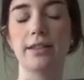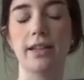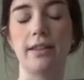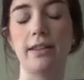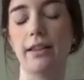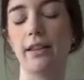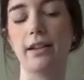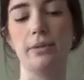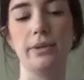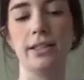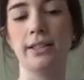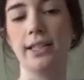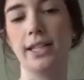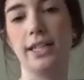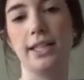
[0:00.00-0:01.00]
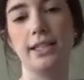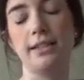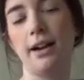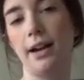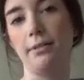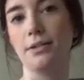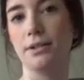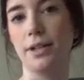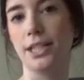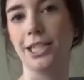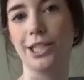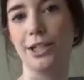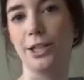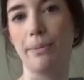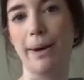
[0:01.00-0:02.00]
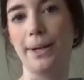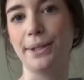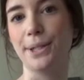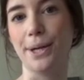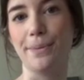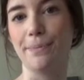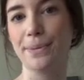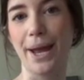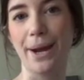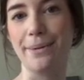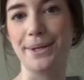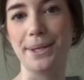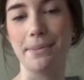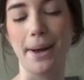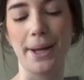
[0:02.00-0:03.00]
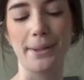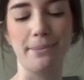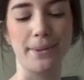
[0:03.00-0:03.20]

and then it was late and I was ready to go to bed, so I went to bed.